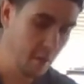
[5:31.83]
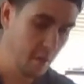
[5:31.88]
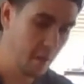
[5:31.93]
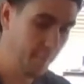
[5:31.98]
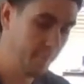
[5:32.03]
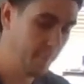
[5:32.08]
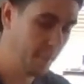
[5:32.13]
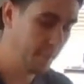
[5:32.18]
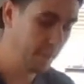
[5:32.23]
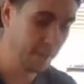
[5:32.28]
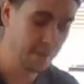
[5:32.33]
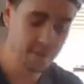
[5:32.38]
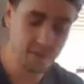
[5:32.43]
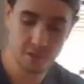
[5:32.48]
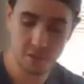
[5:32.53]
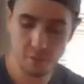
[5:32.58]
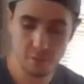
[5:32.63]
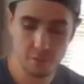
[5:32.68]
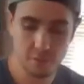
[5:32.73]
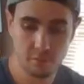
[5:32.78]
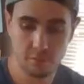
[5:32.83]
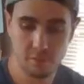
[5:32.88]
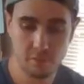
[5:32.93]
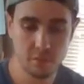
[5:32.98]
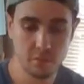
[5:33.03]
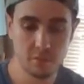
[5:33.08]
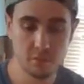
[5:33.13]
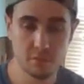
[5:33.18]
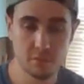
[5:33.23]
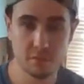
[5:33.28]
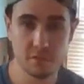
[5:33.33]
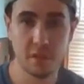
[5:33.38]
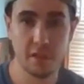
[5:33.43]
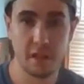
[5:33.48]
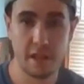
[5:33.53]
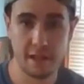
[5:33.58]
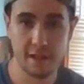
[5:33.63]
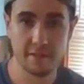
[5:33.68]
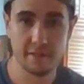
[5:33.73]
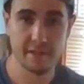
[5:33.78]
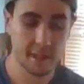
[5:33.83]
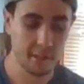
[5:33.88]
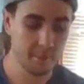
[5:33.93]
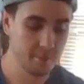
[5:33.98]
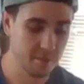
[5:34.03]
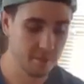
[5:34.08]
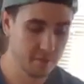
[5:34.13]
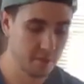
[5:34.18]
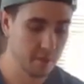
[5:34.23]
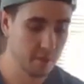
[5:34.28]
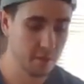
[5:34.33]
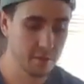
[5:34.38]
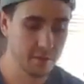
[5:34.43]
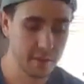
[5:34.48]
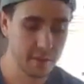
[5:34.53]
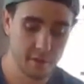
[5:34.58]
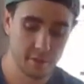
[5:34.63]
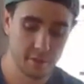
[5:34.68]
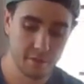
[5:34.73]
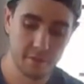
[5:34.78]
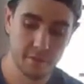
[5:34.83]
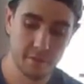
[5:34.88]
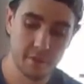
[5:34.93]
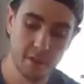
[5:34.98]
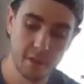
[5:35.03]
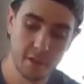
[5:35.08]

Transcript: unless you use a lot of tape to scare it down.